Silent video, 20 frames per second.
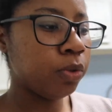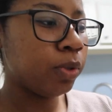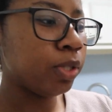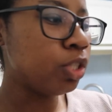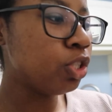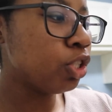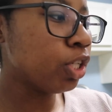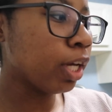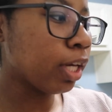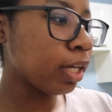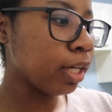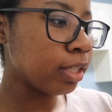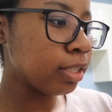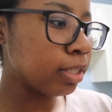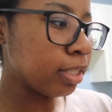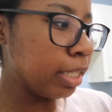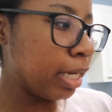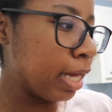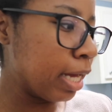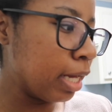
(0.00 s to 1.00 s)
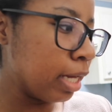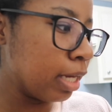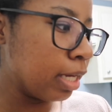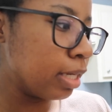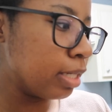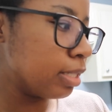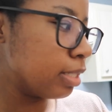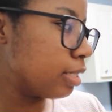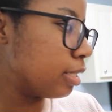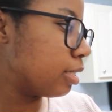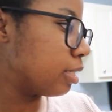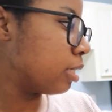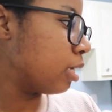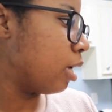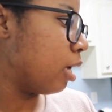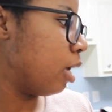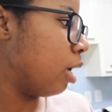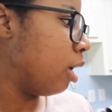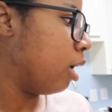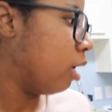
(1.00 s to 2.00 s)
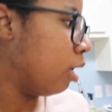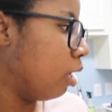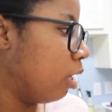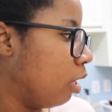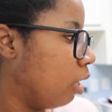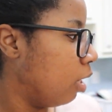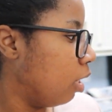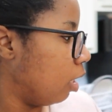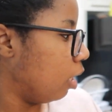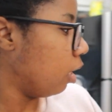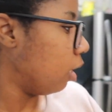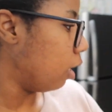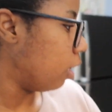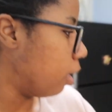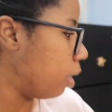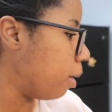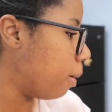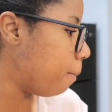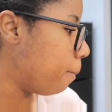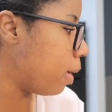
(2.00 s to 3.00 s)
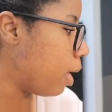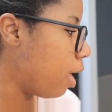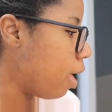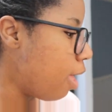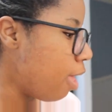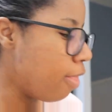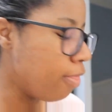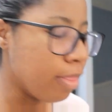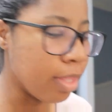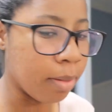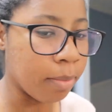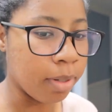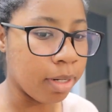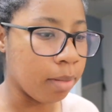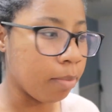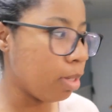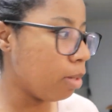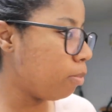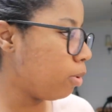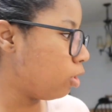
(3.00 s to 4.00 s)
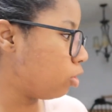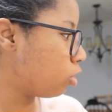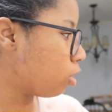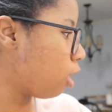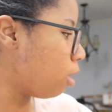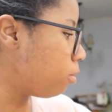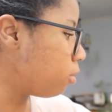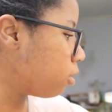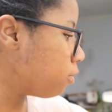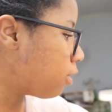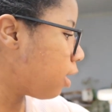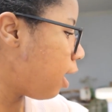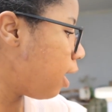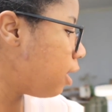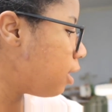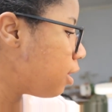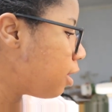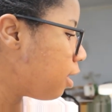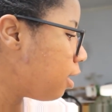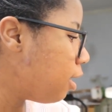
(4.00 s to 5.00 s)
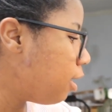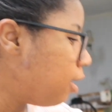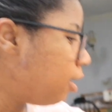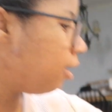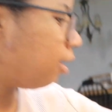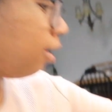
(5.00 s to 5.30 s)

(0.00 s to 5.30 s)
doing chicken tonight, um and then I'm gonna make peach cobbler. I've got the